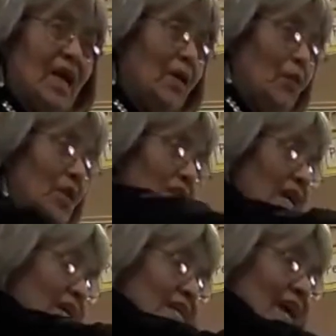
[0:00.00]
and we'd
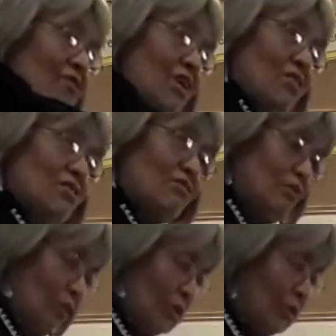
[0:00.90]
lay it down on the
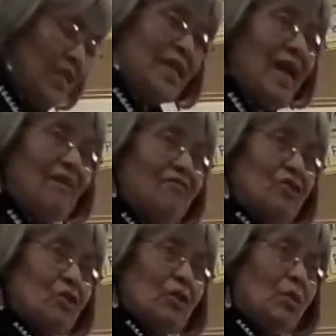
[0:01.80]
floor. We didn't have
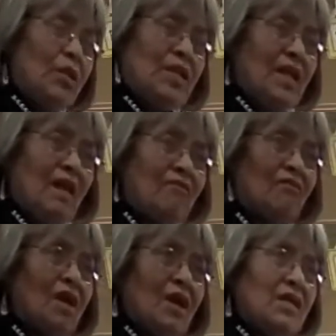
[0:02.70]
dirt, we didn't have
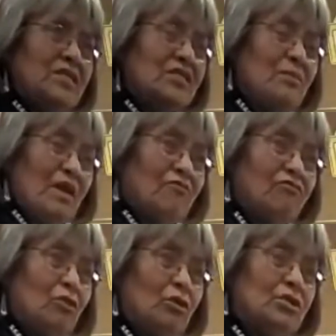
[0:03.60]
cement
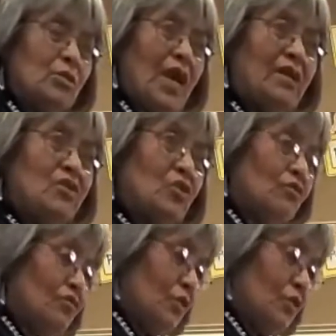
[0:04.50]
floors, we had dirt